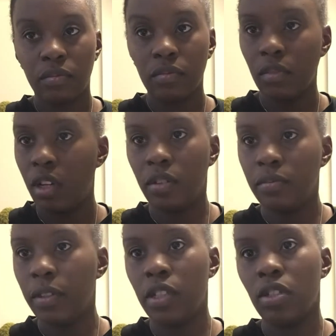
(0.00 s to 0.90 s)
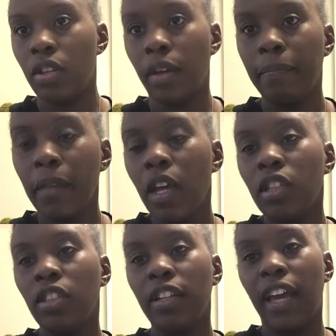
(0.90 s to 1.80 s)
no, he doesn't do that.
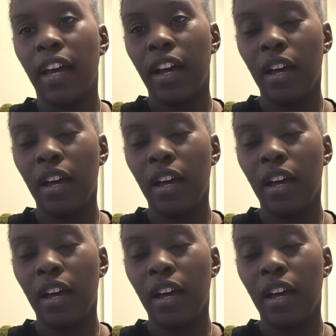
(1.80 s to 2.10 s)
So yeah,